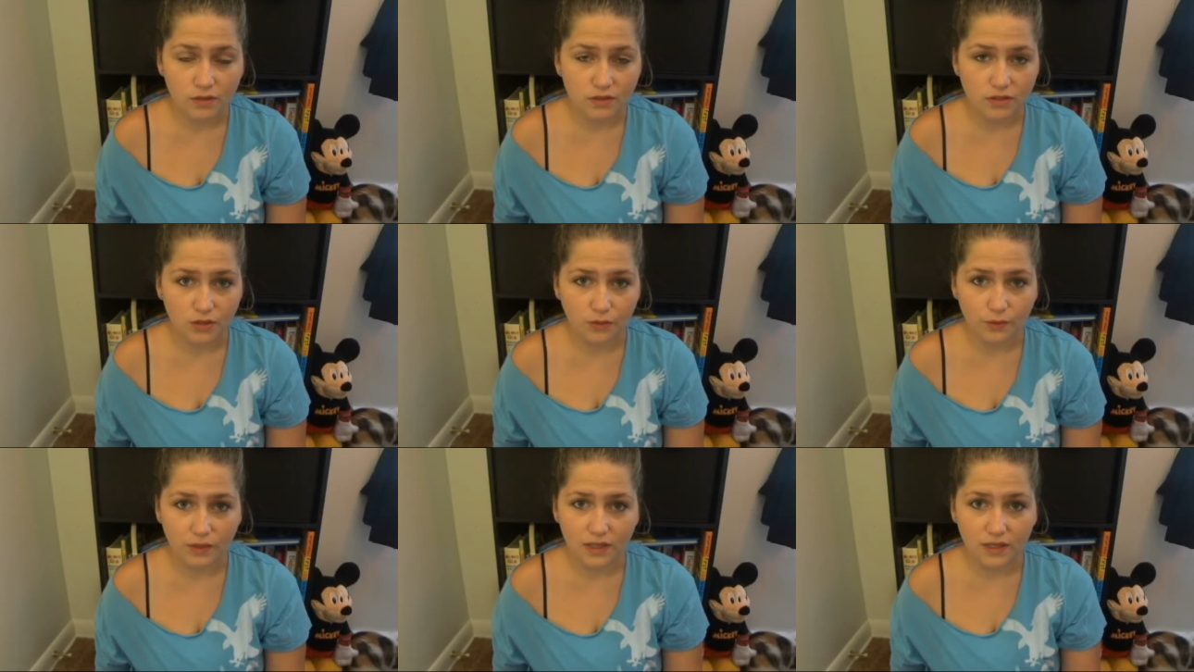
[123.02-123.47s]

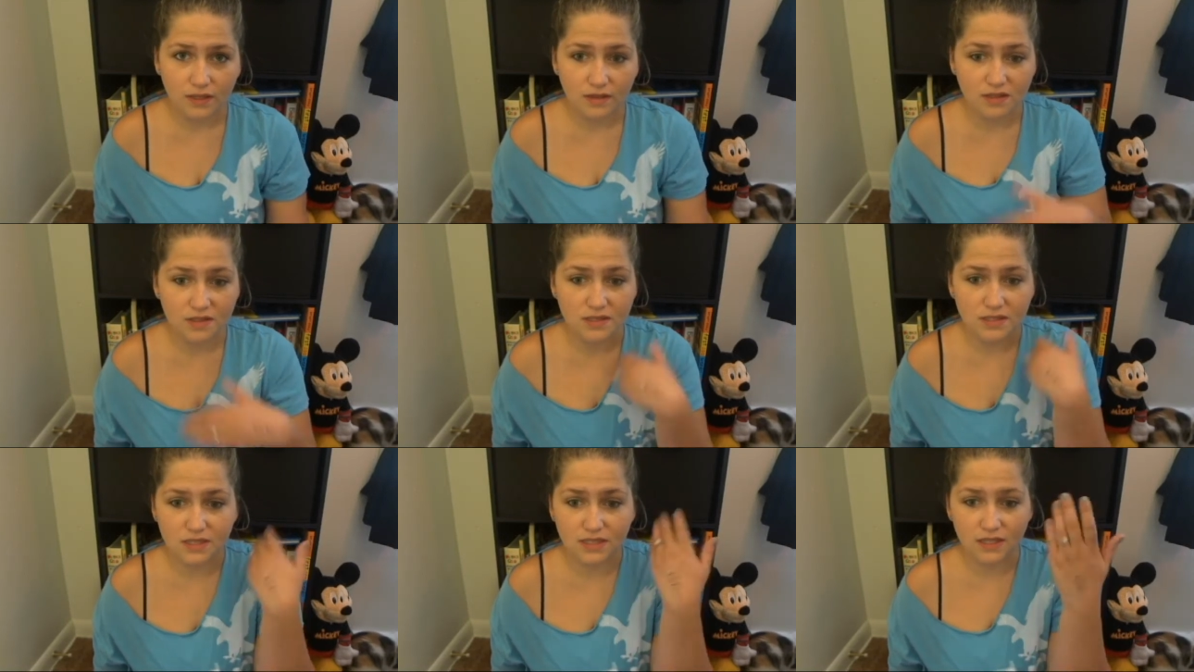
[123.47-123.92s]
it,
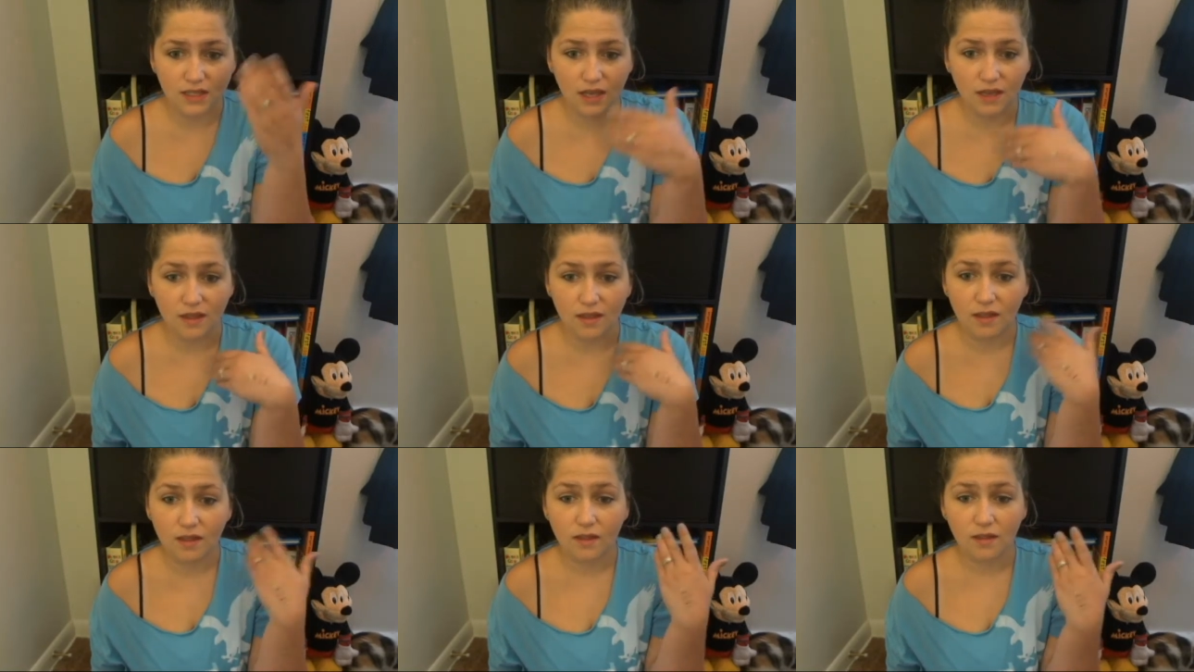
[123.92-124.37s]
this is
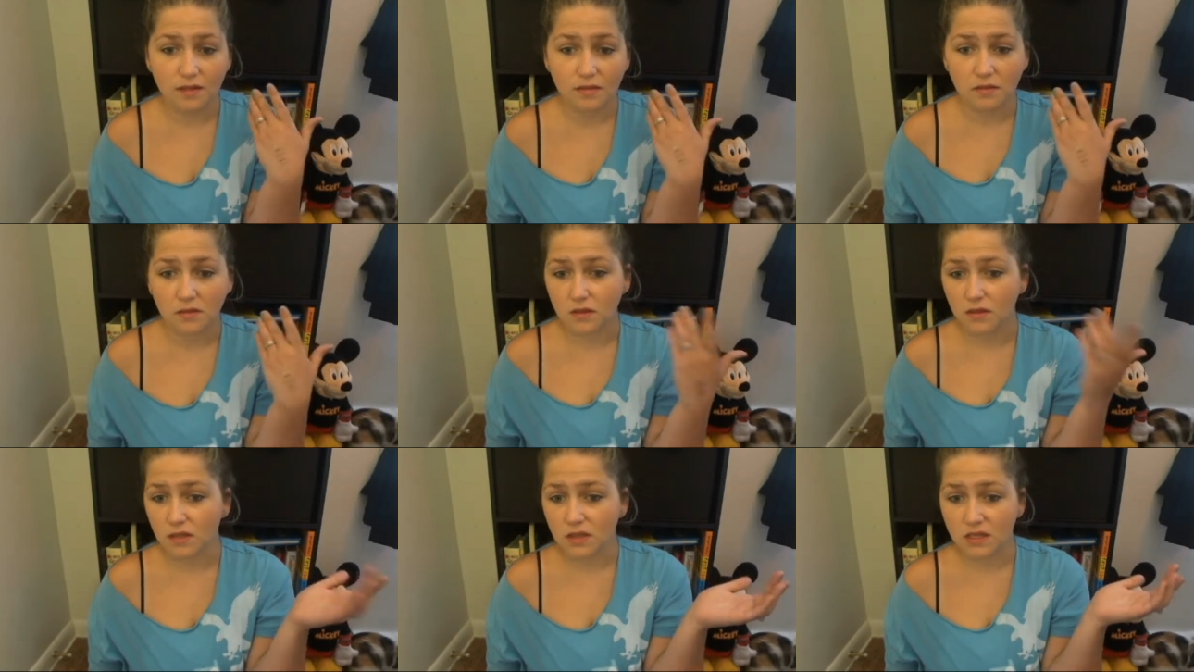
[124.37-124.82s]
like
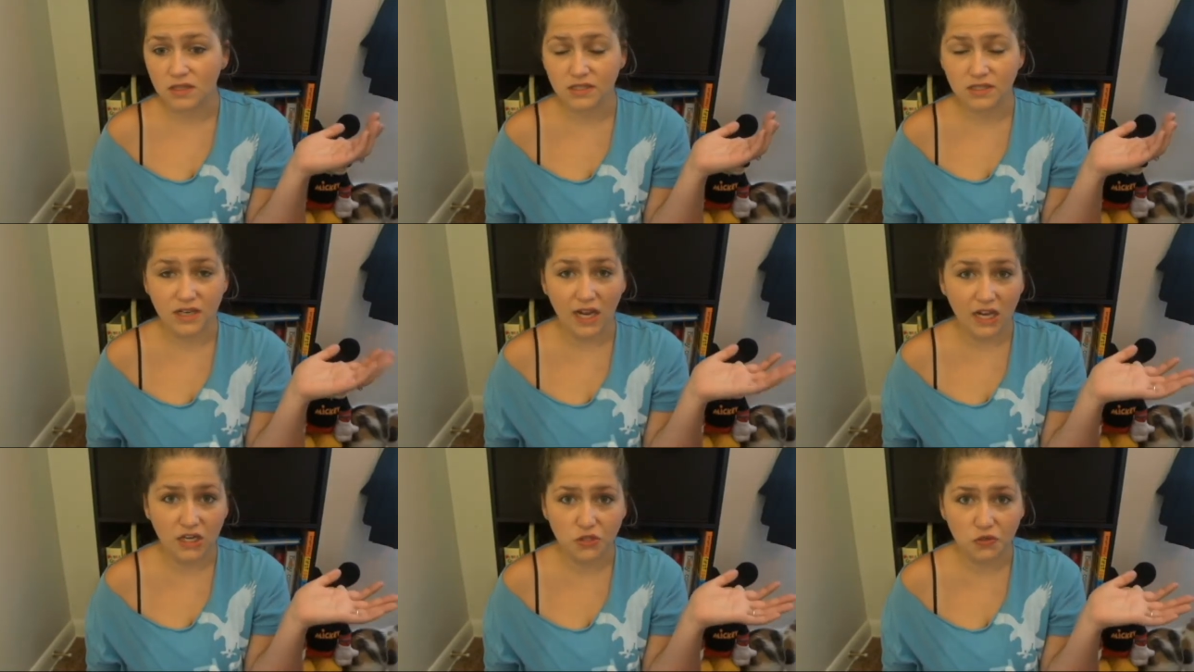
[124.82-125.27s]
as
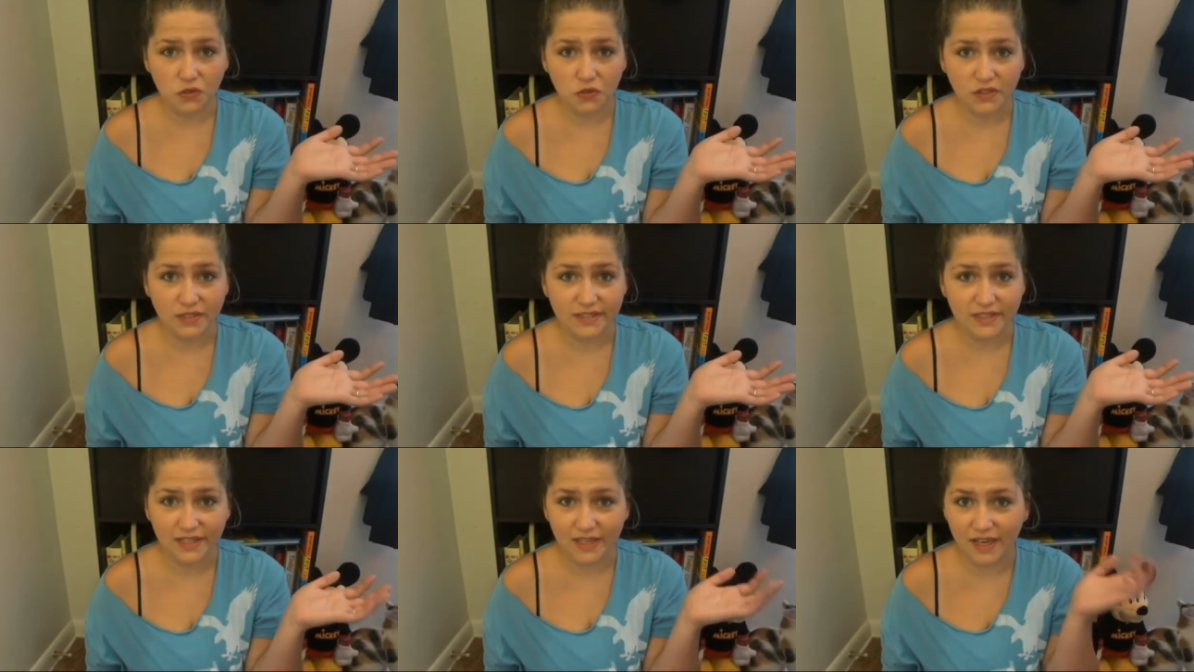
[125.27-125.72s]
natural
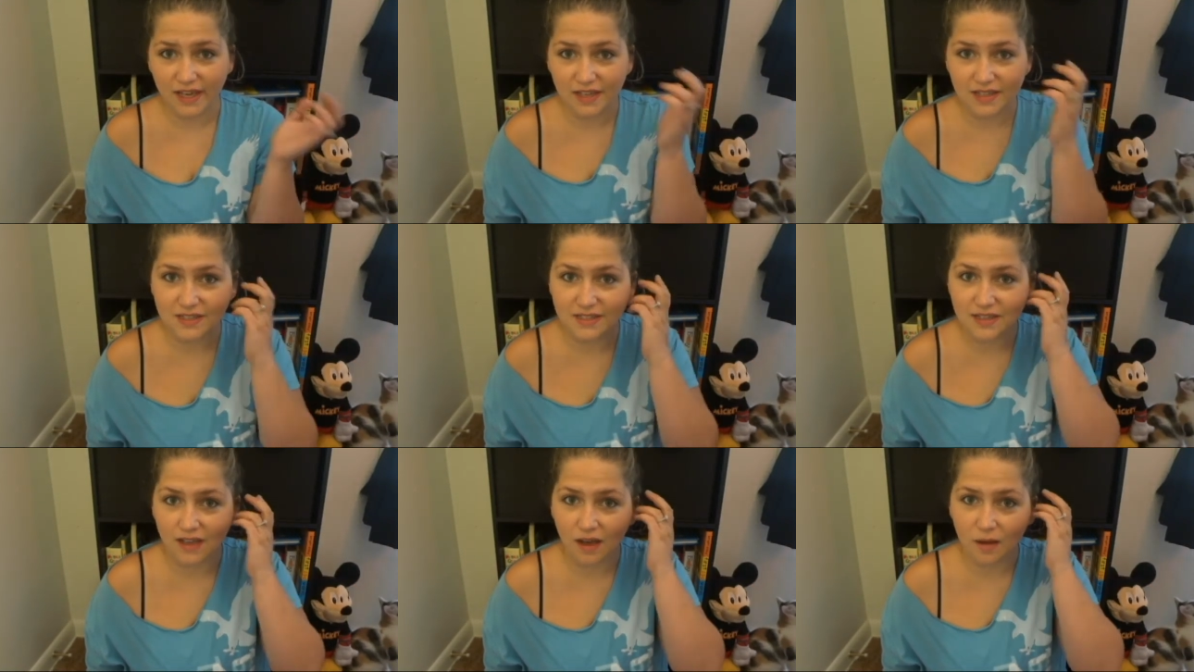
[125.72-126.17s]
as it
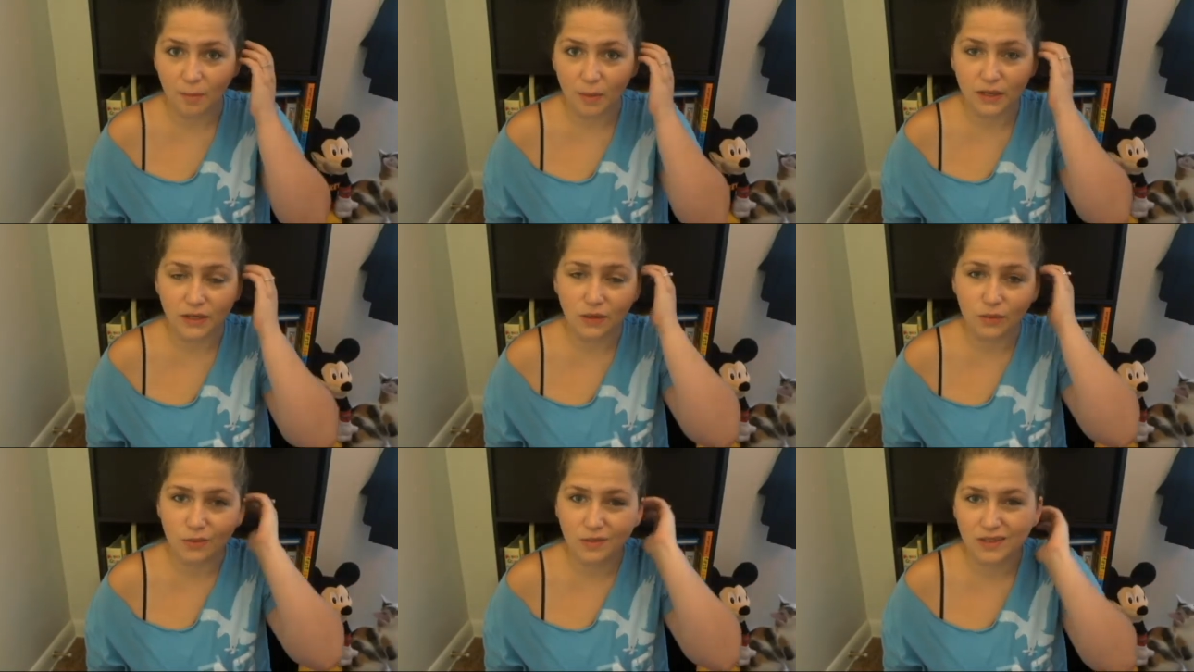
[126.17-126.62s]
gets. I
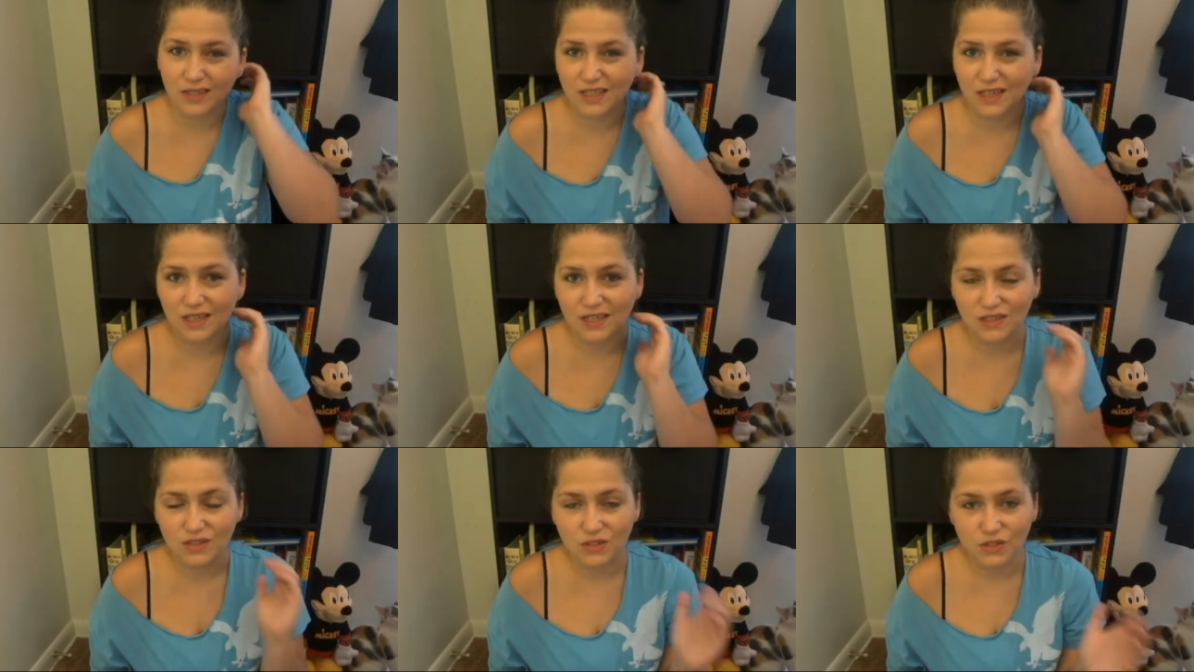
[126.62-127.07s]
don't really
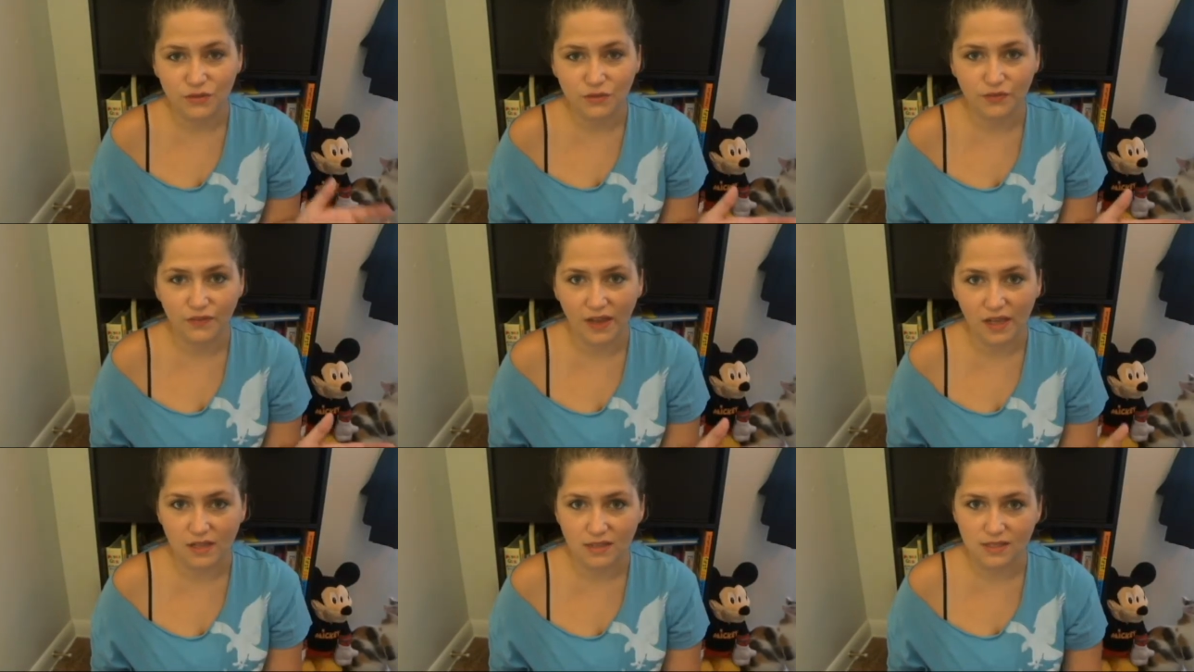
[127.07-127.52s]
get too
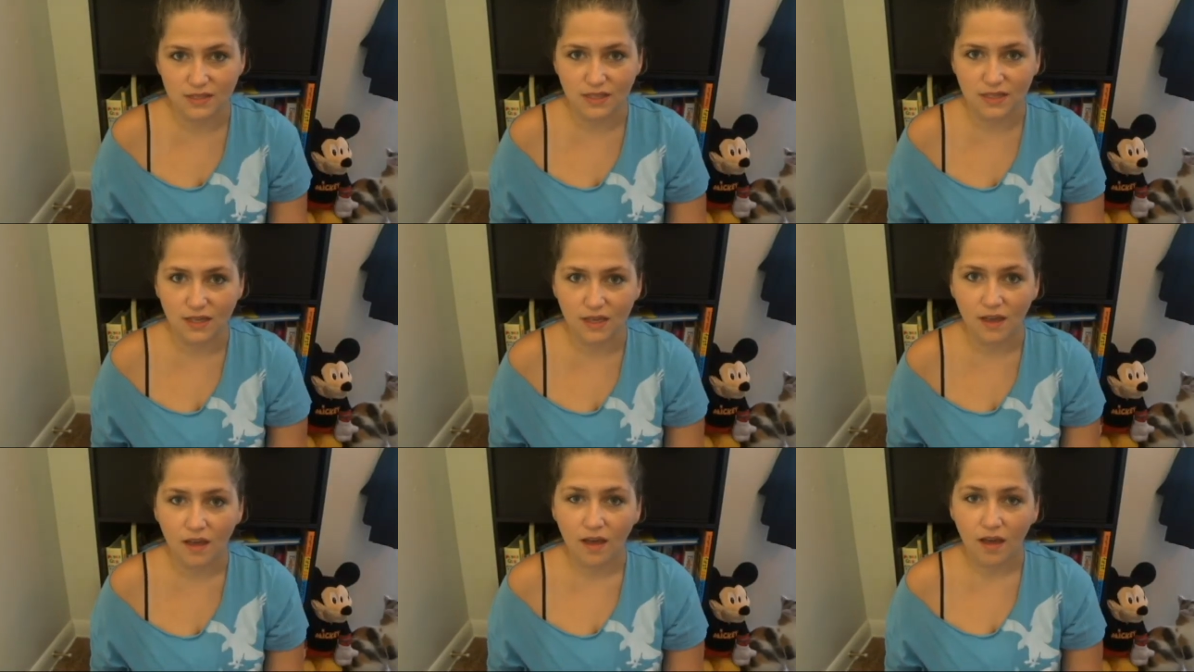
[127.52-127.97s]

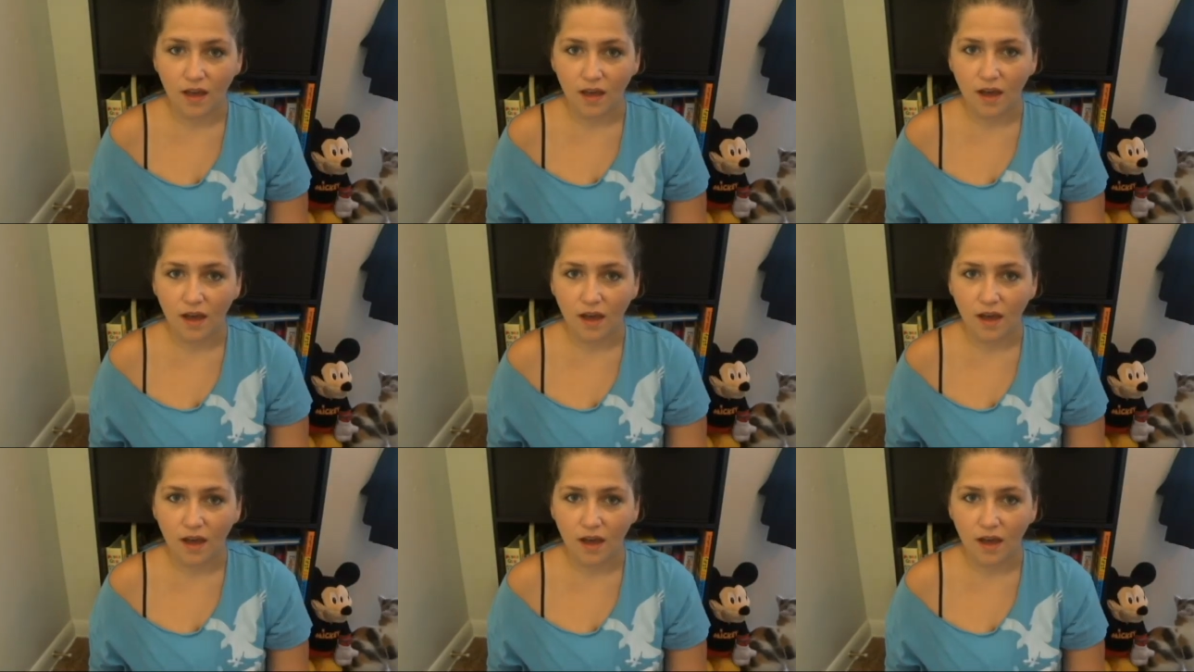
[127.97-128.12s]
fancy.